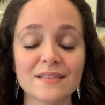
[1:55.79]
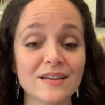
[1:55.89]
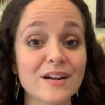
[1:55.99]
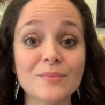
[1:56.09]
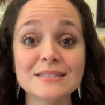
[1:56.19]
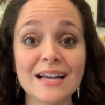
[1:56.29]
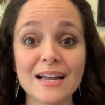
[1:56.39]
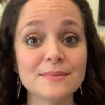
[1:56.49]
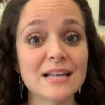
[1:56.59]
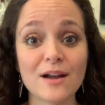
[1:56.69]
There have been
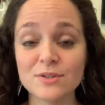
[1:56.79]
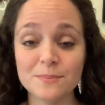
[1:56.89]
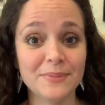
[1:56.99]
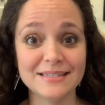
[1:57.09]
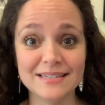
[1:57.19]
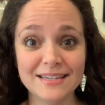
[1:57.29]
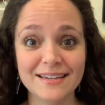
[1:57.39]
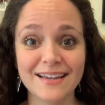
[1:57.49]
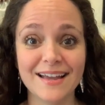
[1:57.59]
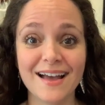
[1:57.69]
times I was
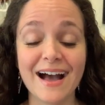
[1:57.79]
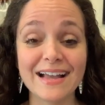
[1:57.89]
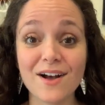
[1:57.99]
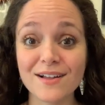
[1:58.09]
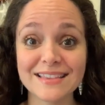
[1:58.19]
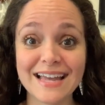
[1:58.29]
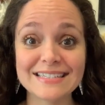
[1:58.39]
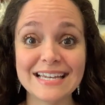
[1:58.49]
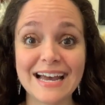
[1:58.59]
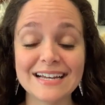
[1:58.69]
busy, I got that
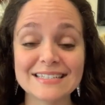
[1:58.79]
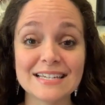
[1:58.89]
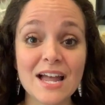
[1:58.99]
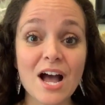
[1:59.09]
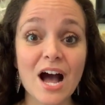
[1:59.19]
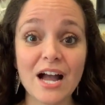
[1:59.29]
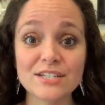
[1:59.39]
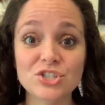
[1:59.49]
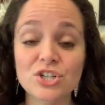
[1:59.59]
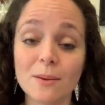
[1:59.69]
text, I
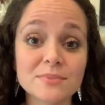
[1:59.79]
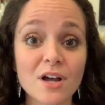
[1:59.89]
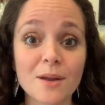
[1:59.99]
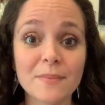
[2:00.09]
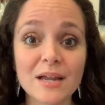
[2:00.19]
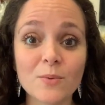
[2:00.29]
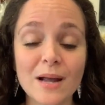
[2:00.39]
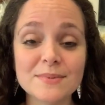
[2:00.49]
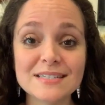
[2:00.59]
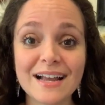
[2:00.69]
jumped on my
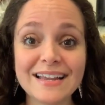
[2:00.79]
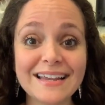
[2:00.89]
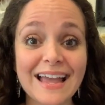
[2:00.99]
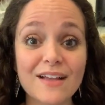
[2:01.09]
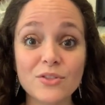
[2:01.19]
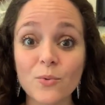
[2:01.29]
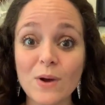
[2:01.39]
website, and the